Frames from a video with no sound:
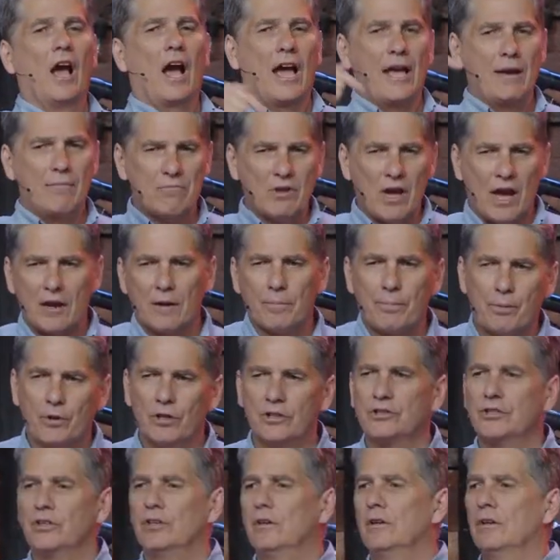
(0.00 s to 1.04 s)
I am not a
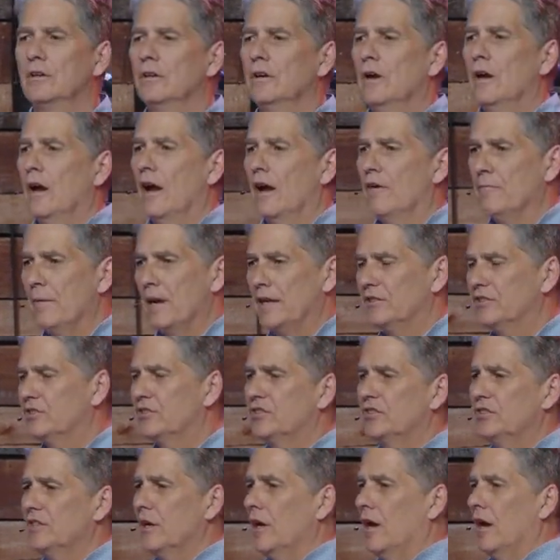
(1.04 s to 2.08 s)
prisoner of, my,
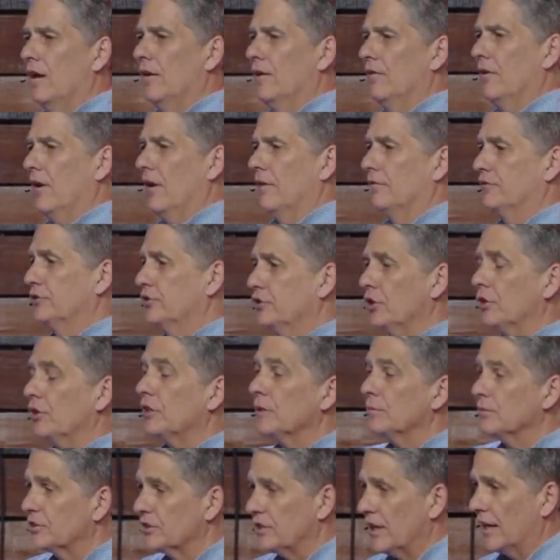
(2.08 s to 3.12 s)
uh, of
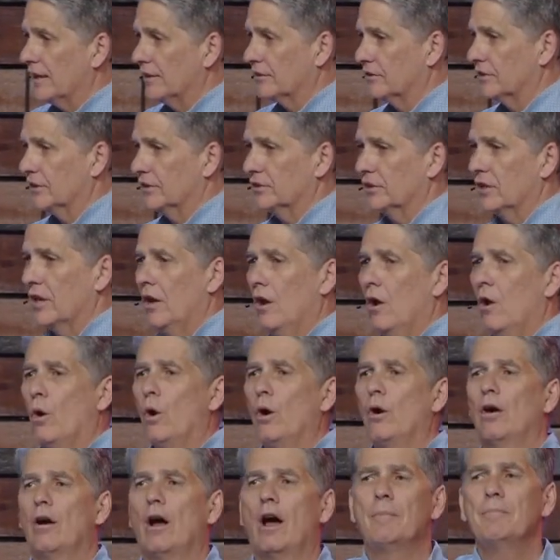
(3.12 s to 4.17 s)
circumstances,
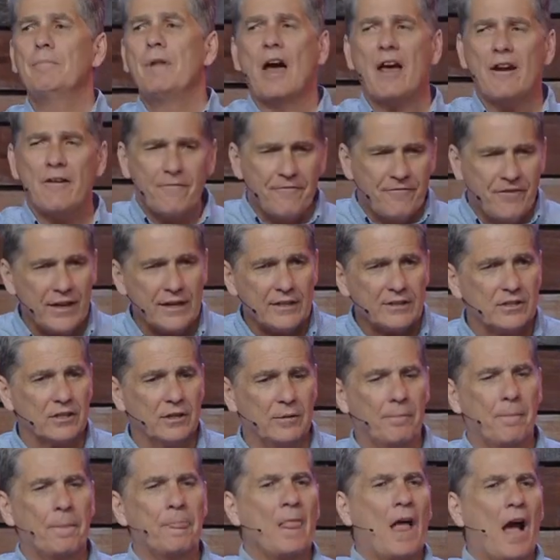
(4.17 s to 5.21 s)
or I'm not a
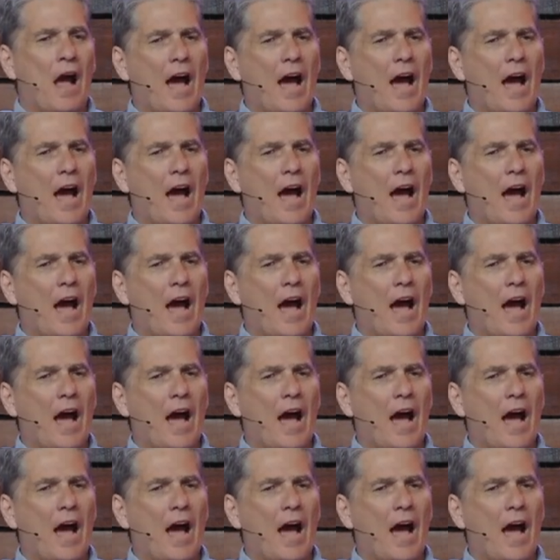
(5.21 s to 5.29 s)
victim.